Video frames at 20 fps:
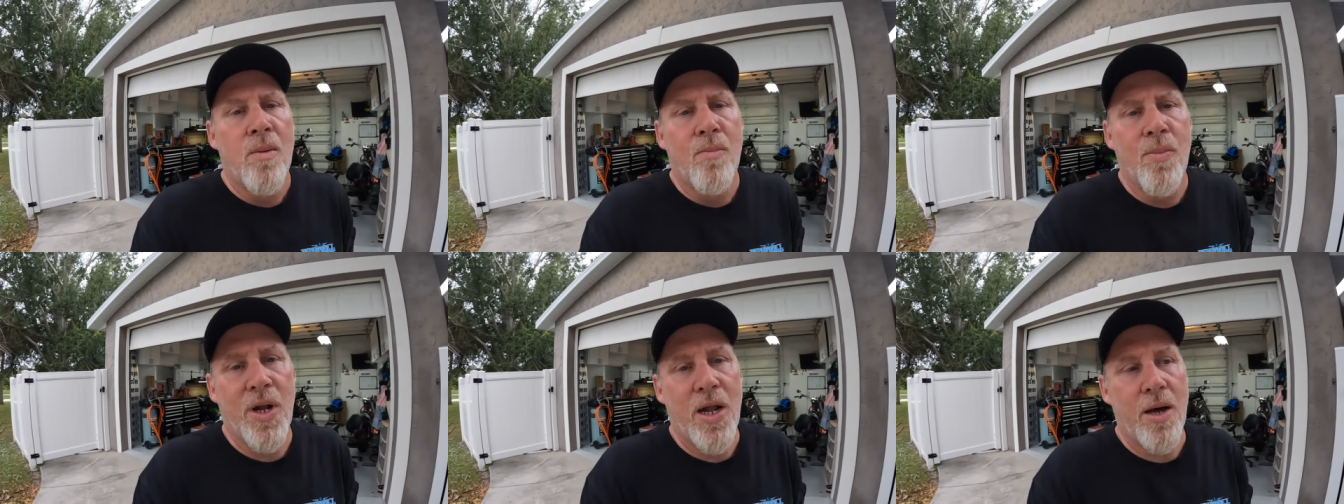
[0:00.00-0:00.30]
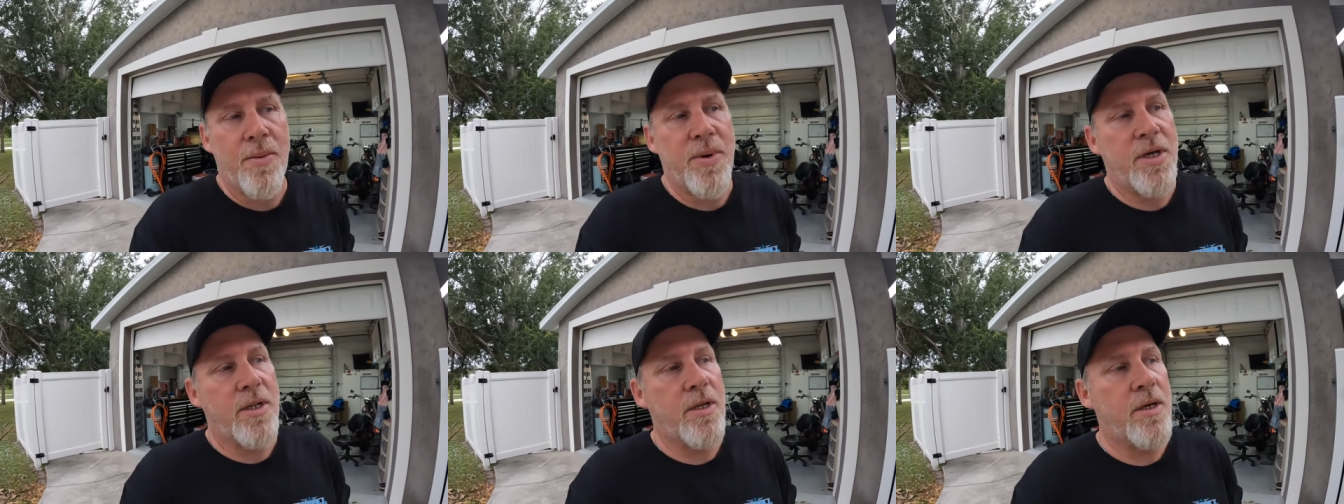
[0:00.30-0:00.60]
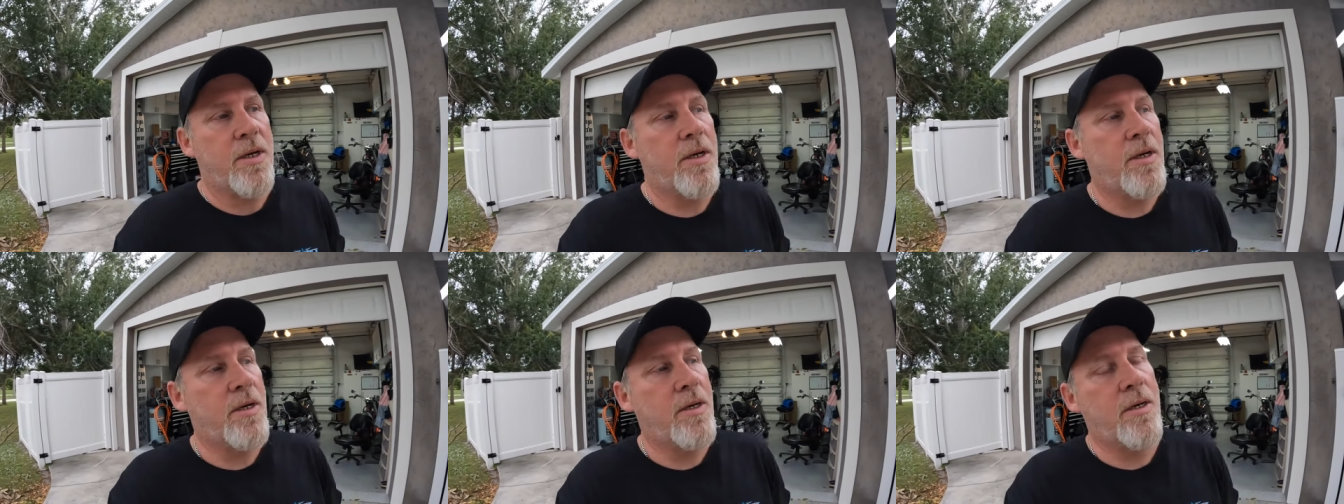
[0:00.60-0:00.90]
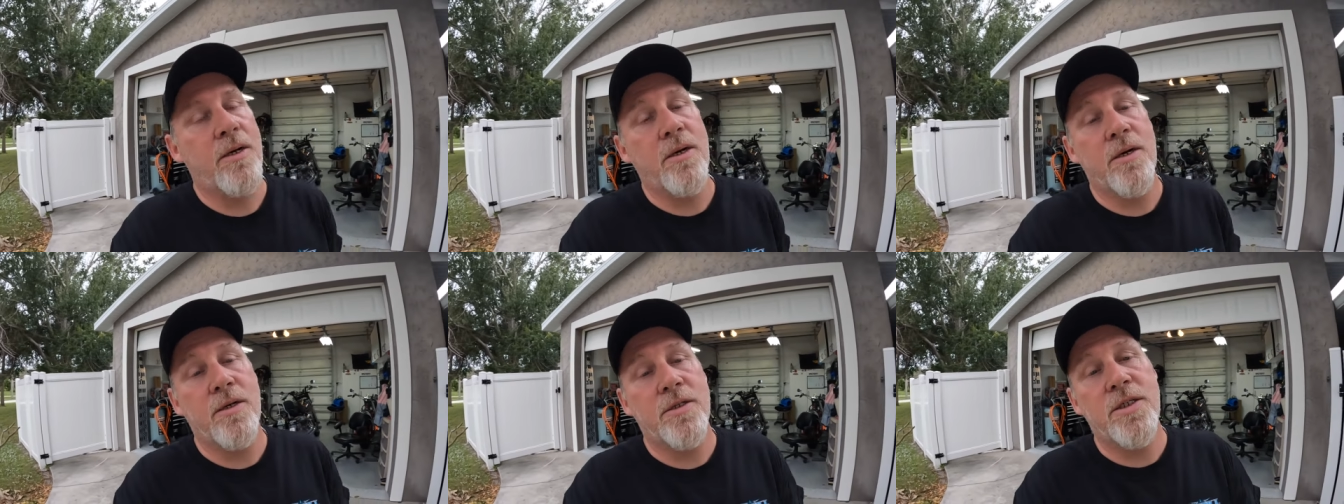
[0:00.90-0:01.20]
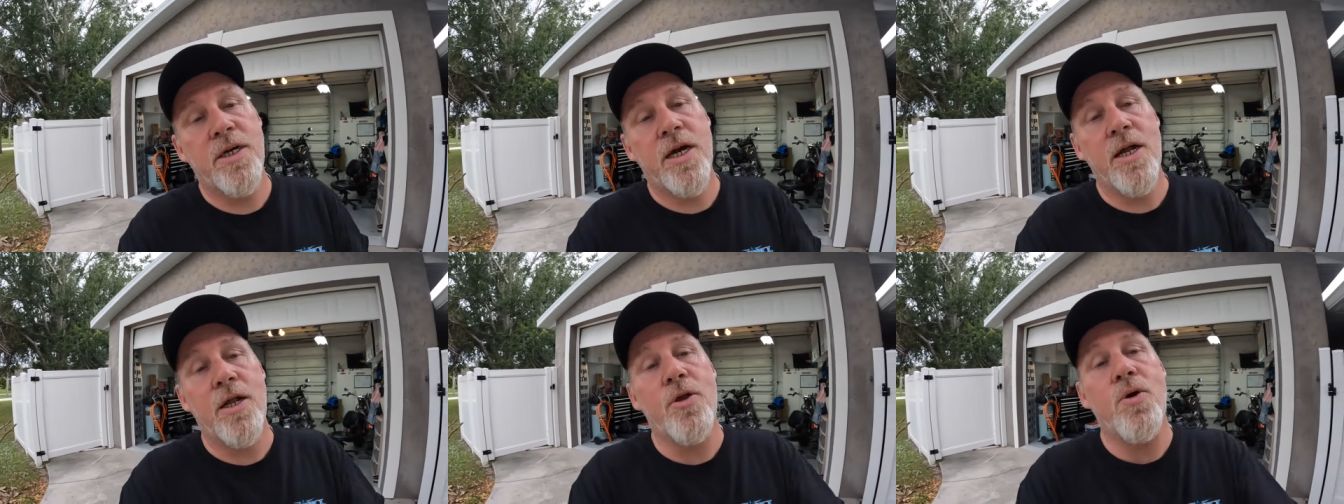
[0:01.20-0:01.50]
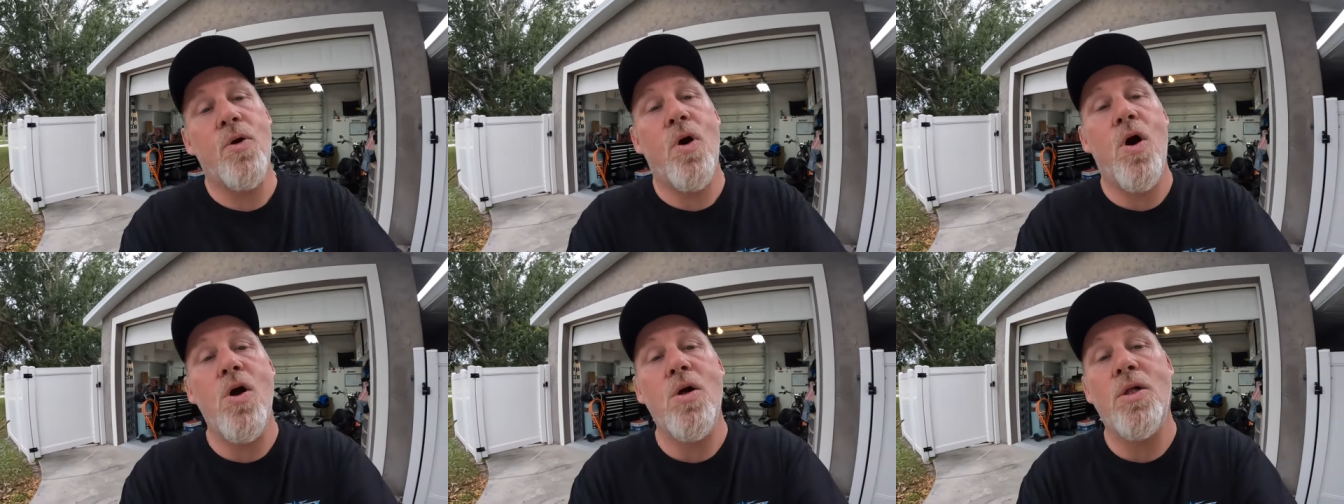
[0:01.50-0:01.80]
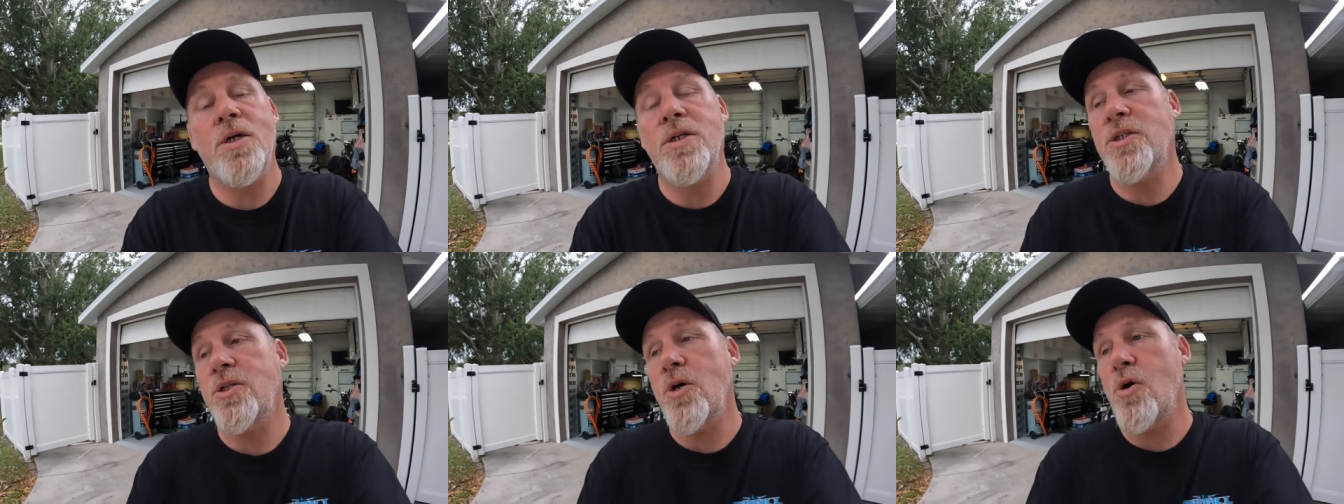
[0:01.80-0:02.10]
but I mean, to get a new
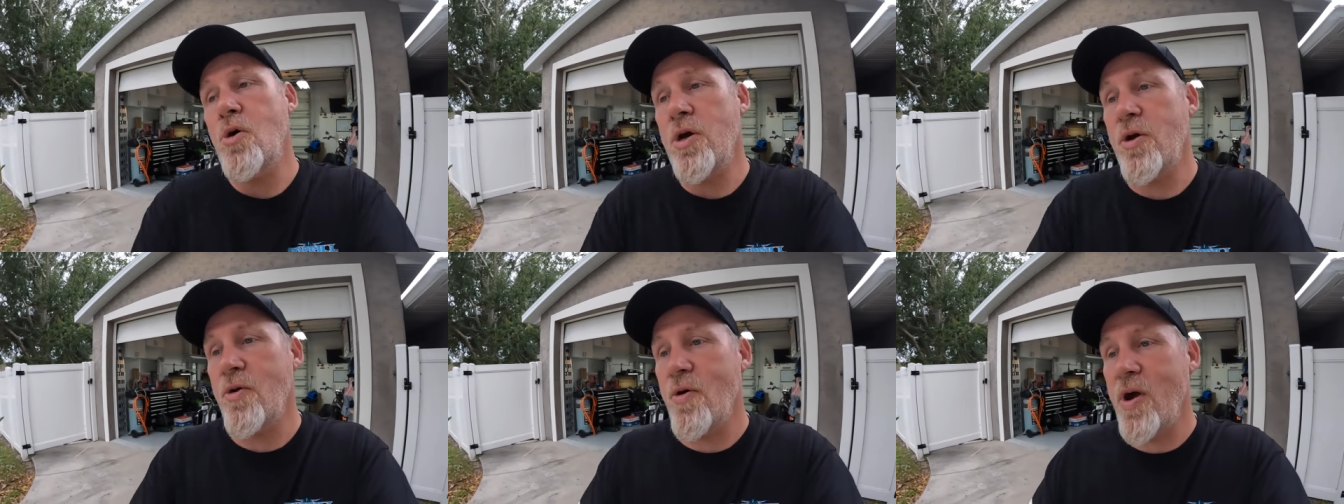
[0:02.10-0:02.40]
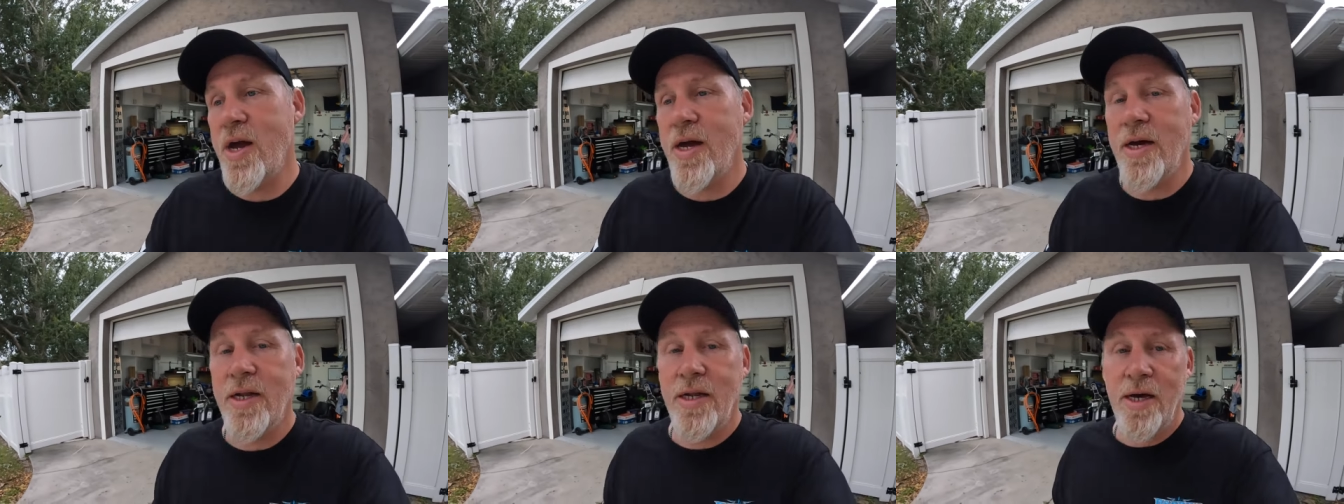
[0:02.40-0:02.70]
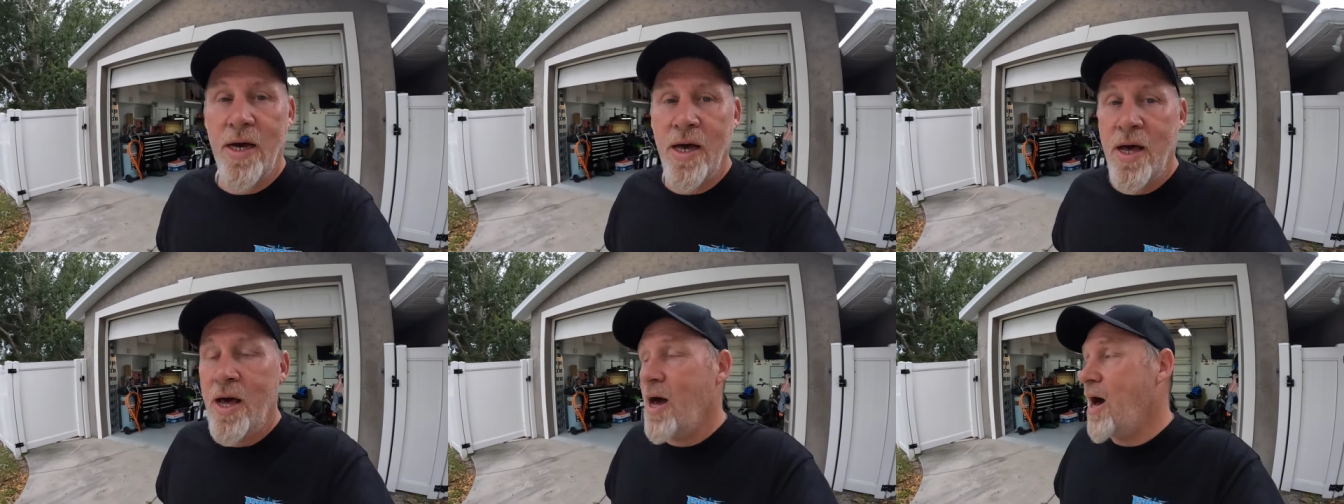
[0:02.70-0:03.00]
Harley's thirty grand,